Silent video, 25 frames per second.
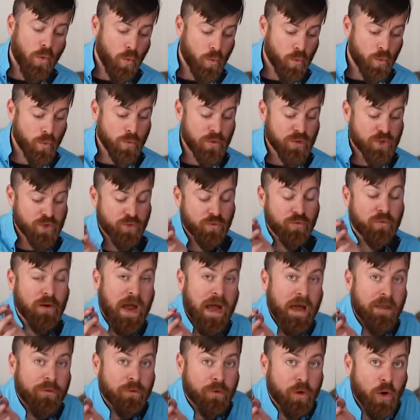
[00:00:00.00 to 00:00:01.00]
or would you
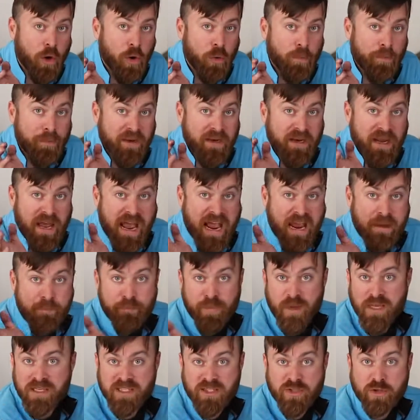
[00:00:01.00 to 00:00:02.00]
rather open a
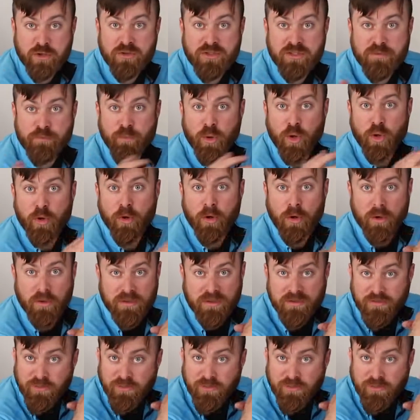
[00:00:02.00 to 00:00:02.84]
Buster's Burgers